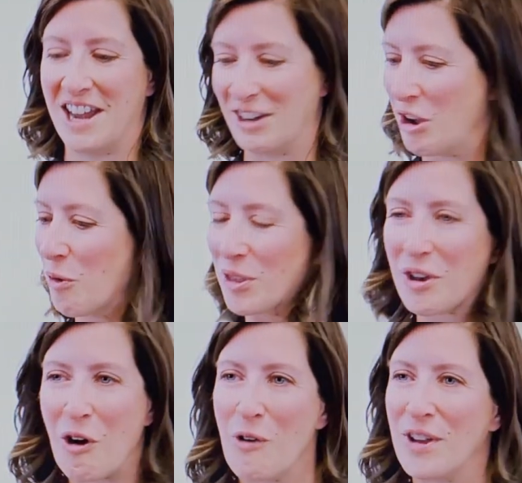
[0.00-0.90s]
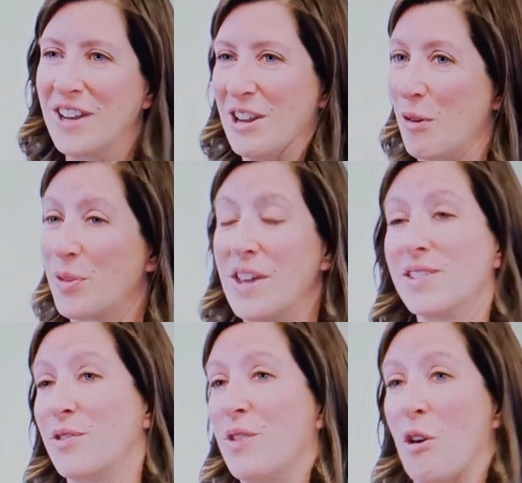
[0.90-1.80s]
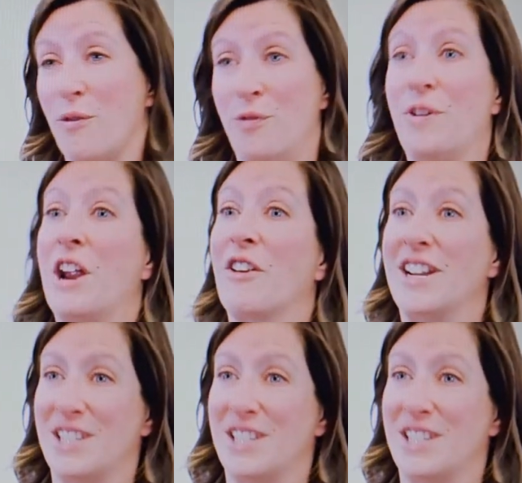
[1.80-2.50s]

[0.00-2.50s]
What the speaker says: And I know with COVID, things are very